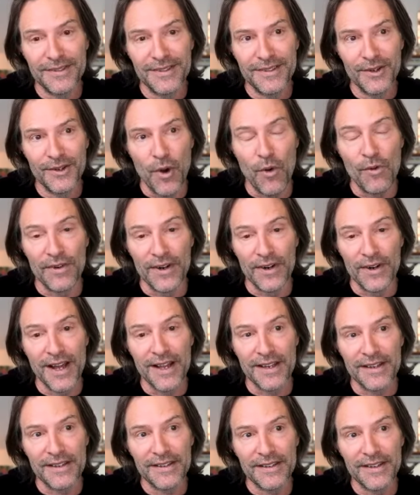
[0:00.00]

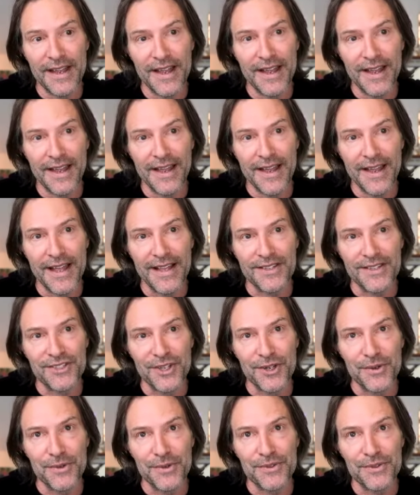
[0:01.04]
overnight. And
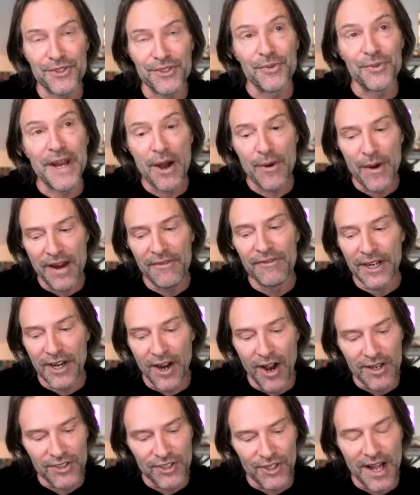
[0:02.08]
so now every
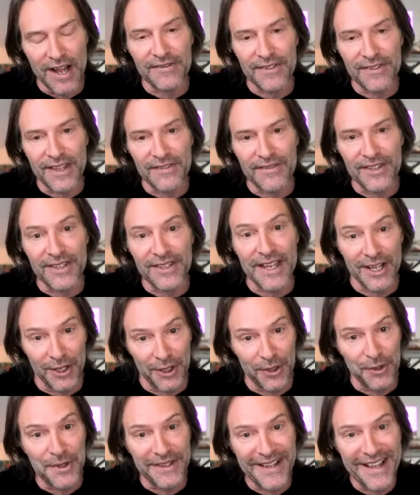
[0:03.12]
concert I've given,
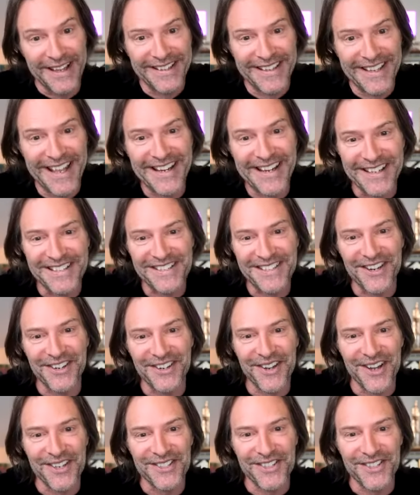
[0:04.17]
including that Kennedy Center
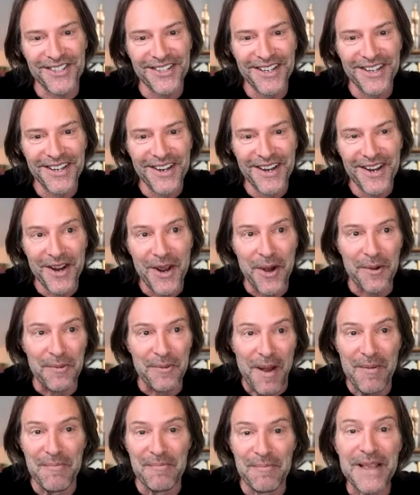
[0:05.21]
concert,
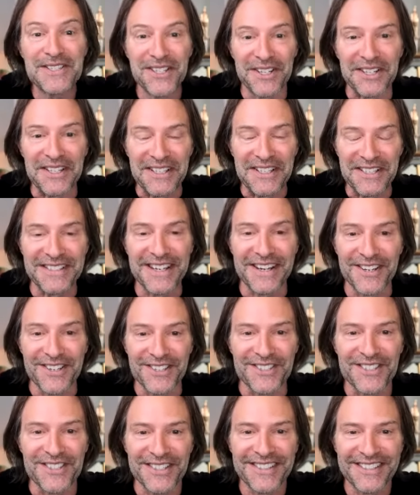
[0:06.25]
I'm basically in
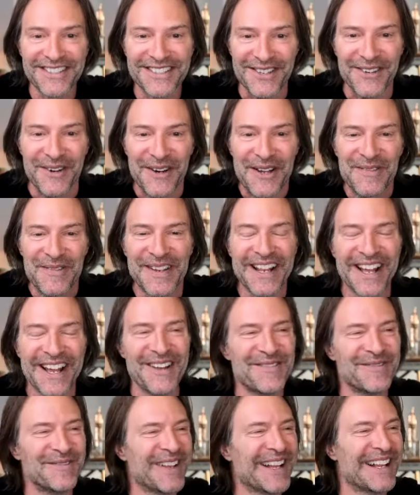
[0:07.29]
tears. Do you know
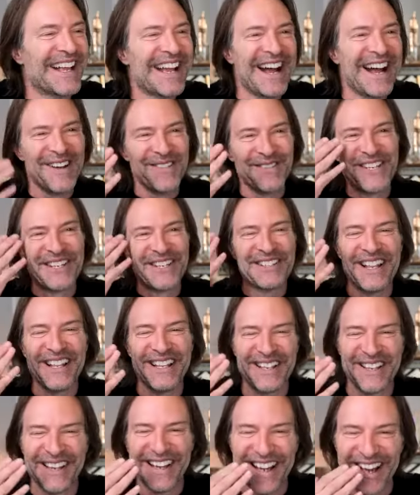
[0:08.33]
what I mean?
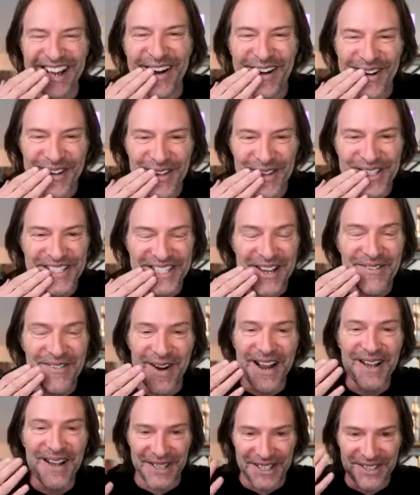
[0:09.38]
Are you the same
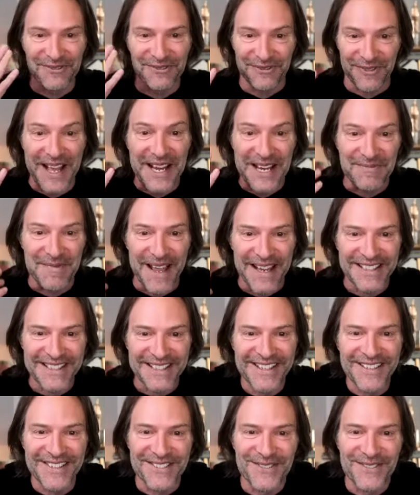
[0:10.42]
way? I'm like fighting back
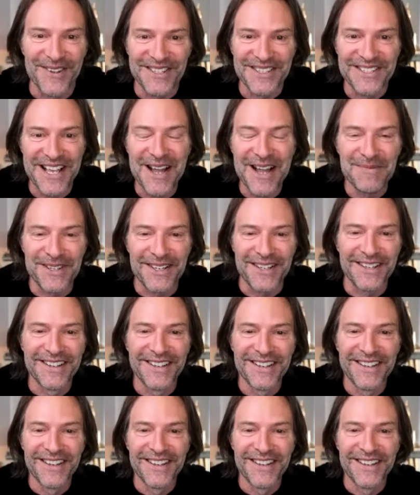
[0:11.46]
tears while it's happening.